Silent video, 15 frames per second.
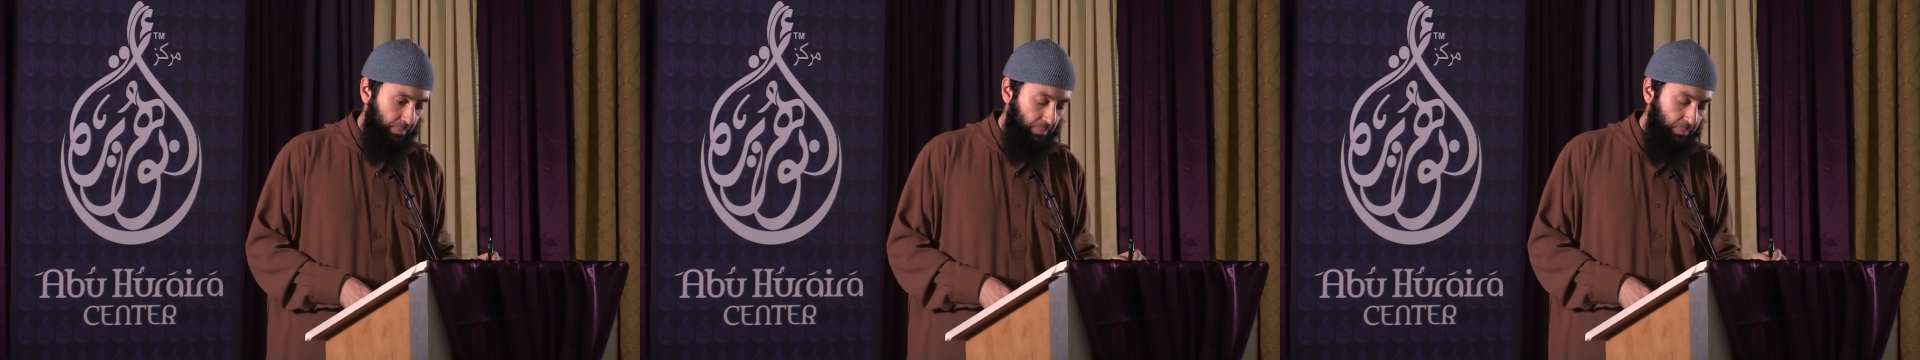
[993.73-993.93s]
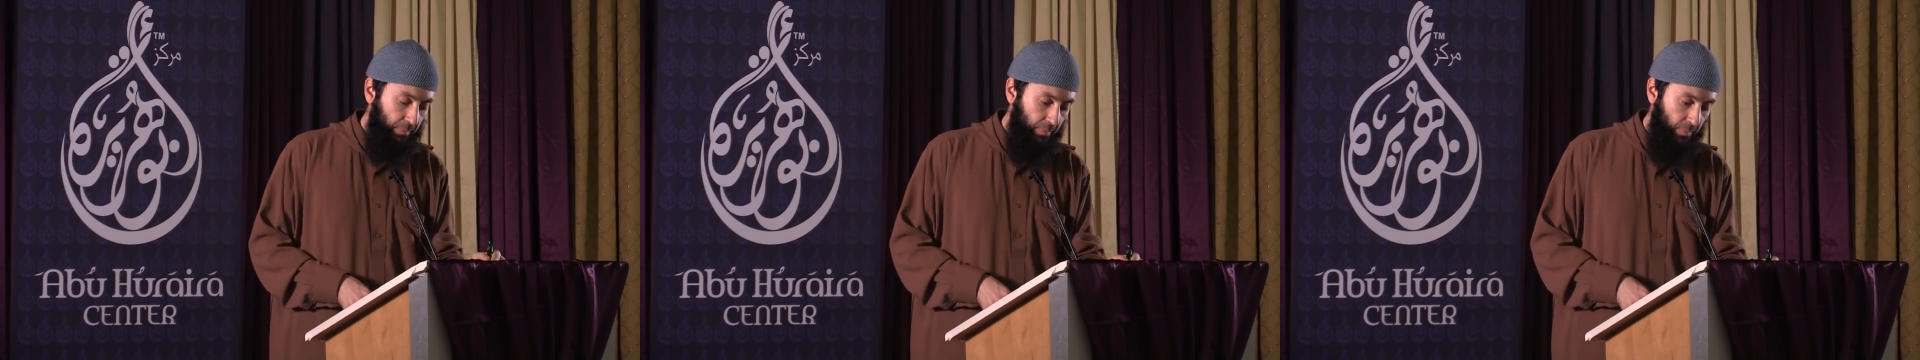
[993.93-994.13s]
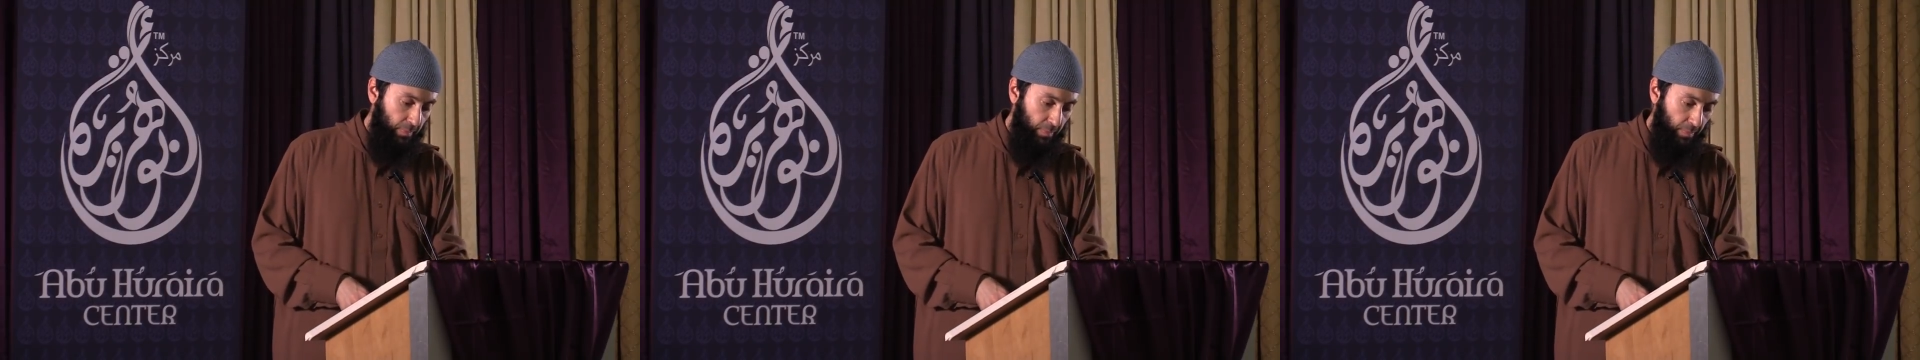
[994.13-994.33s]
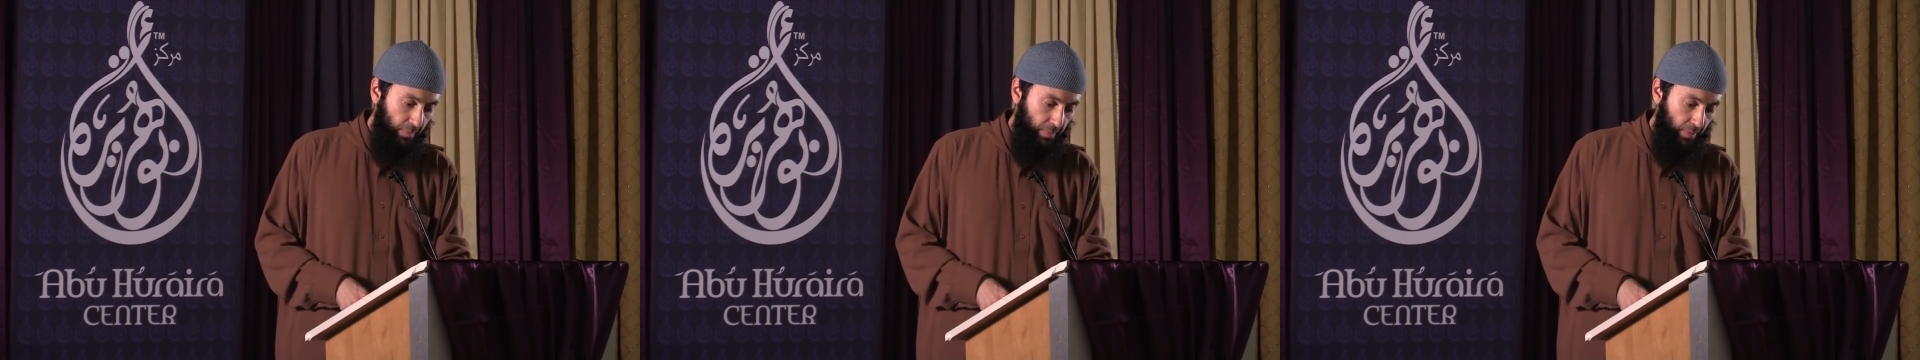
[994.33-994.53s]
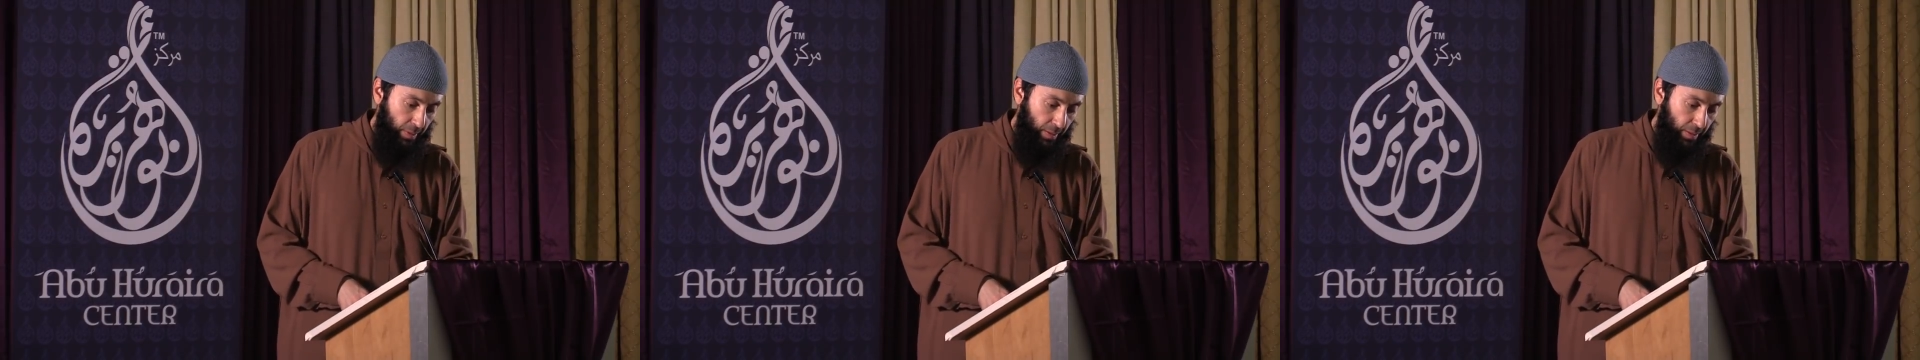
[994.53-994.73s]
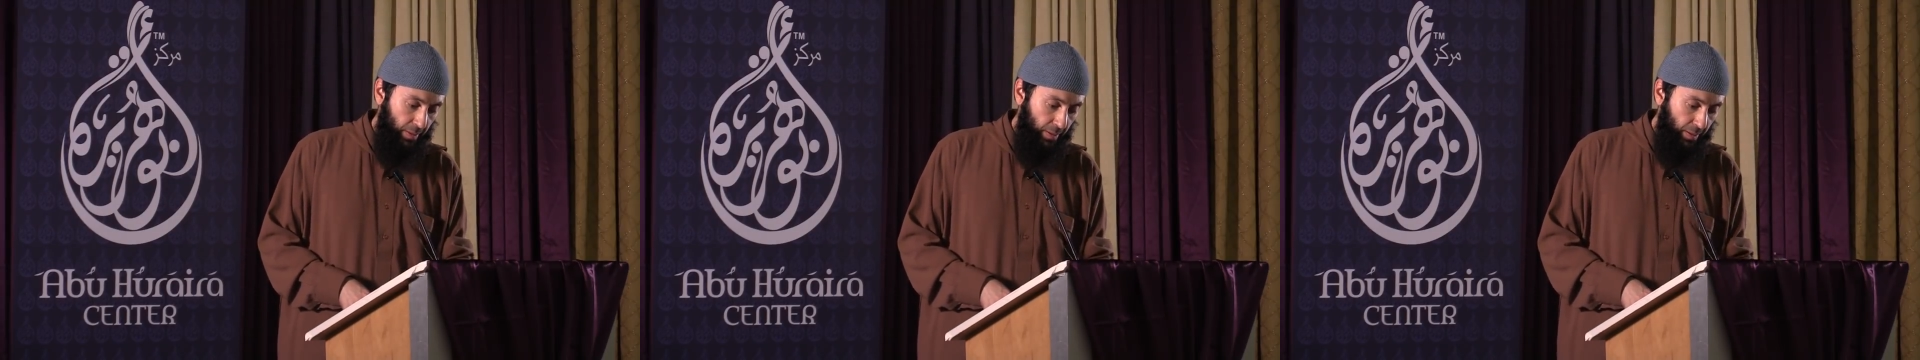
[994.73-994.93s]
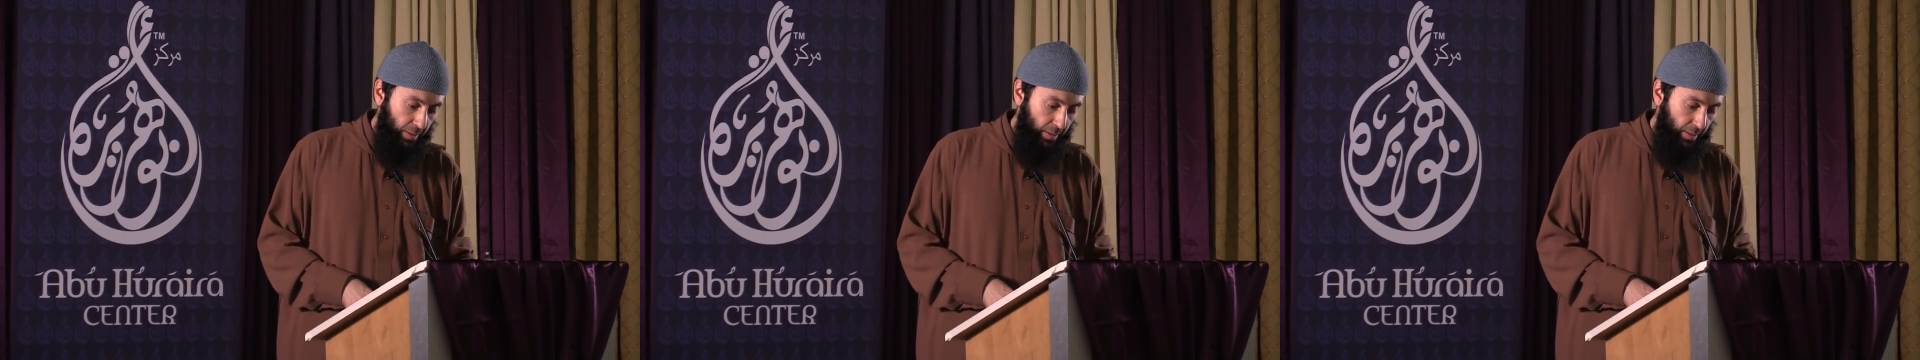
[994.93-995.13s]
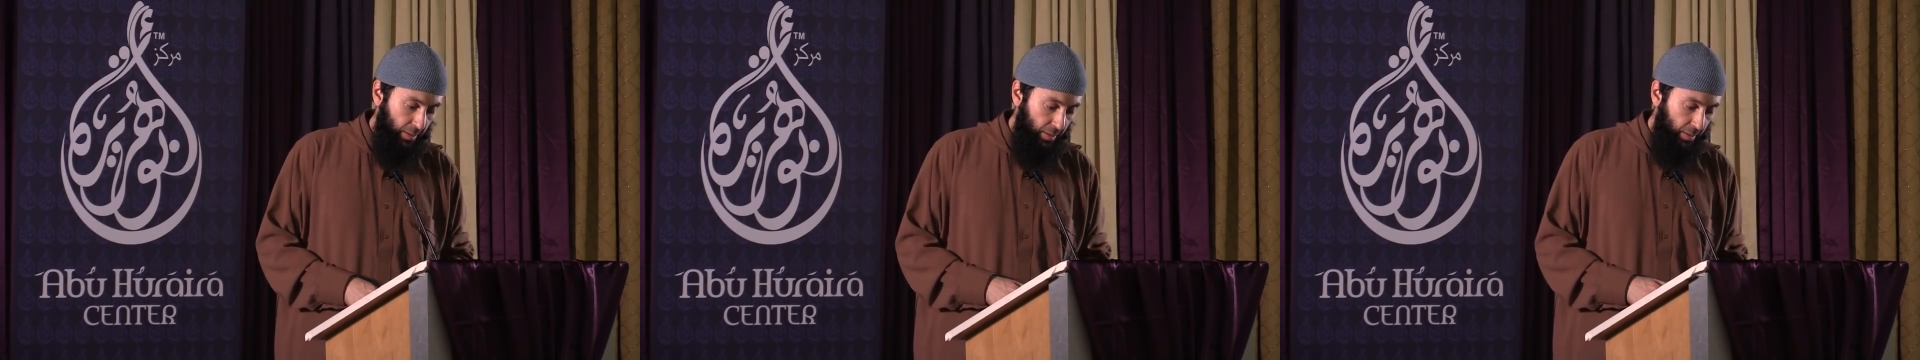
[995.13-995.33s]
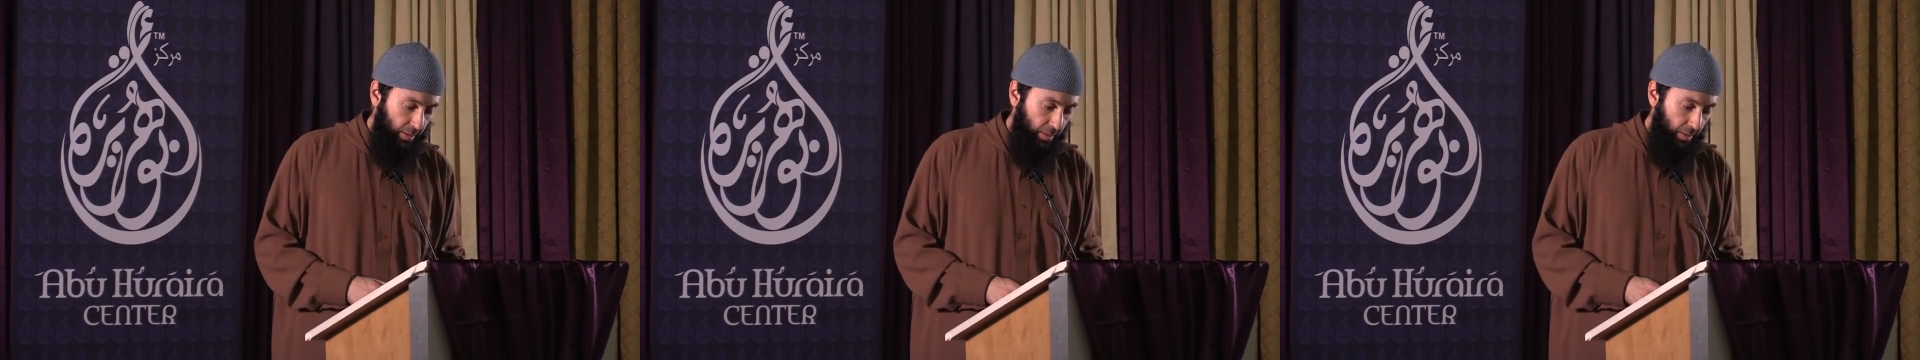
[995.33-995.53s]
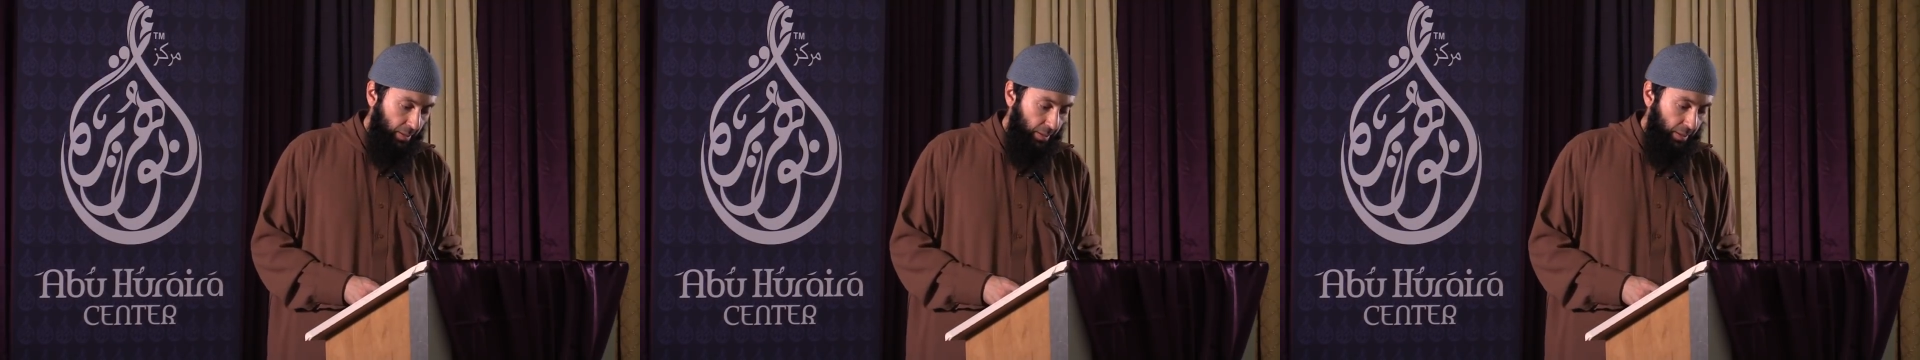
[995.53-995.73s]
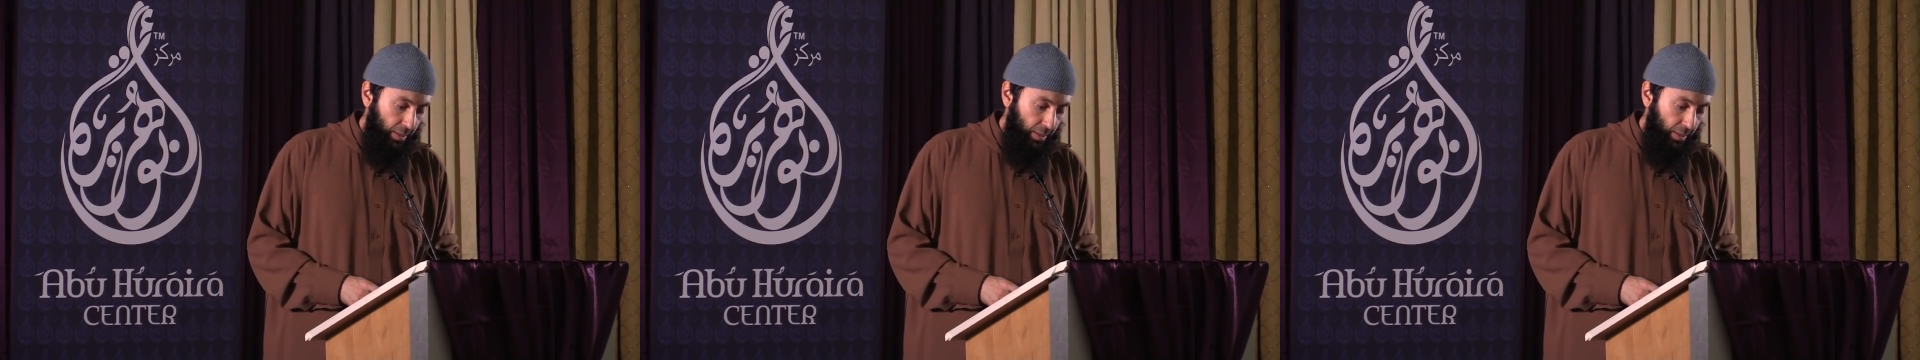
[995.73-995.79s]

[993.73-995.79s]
(no one is talking)